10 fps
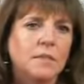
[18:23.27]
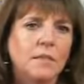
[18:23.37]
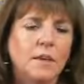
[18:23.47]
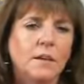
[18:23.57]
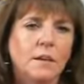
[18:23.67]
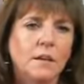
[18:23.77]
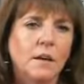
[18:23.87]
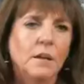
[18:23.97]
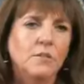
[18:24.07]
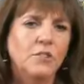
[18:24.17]
Like
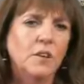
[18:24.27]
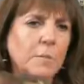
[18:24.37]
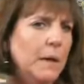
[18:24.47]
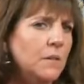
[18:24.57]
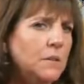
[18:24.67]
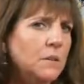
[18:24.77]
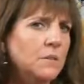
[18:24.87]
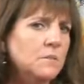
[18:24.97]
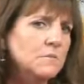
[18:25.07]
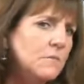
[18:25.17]
a jug of milk,
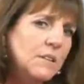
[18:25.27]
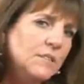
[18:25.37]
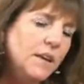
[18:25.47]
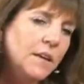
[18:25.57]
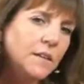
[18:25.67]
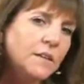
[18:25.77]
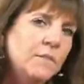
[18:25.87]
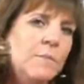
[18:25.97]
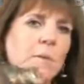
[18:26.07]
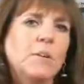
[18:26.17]
I'd say.
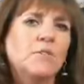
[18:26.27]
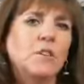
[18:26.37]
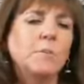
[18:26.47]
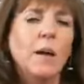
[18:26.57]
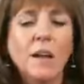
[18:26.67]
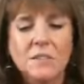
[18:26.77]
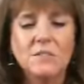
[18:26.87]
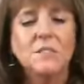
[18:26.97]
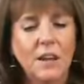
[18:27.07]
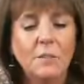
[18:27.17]
Maybe a jug of milk.
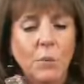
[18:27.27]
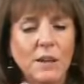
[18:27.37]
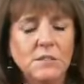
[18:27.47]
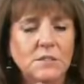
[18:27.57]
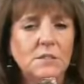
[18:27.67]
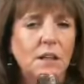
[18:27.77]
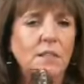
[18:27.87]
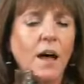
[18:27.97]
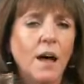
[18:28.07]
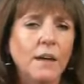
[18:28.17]
It weighs a
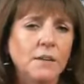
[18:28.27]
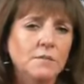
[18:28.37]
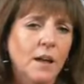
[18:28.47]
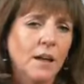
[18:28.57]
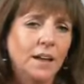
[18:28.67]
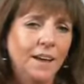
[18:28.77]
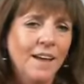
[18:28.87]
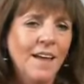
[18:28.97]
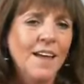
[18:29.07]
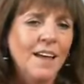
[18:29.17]
lot.
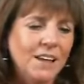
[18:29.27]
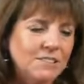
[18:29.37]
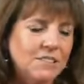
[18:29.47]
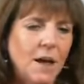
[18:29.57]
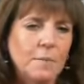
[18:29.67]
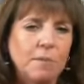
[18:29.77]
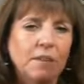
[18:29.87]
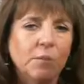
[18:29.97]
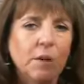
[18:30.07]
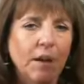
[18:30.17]
It's
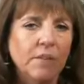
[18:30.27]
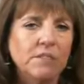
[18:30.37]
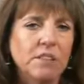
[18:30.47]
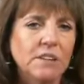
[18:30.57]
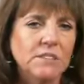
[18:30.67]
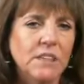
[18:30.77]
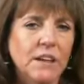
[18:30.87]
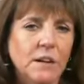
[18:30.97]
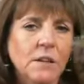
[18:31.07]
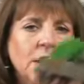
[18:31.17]
this one obviously is
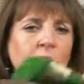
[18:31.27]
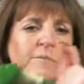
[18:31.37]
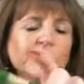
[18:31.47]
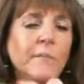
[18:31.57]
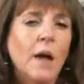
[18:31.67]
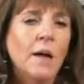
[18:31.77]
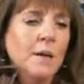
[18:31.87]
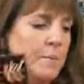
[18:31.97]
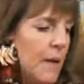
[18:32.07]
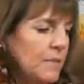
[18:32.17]
little,
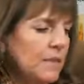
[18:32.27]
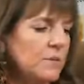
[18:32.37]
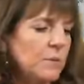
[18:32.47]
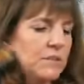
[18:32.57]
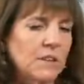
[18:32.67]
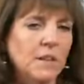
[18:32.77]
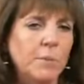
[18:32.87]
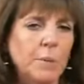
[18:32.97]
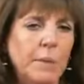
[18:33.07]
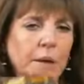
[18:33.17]
and this one's a little
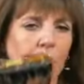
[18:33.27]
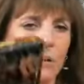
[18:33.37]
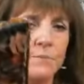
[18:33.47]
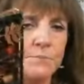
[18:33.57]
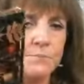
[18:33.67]
bit bigger.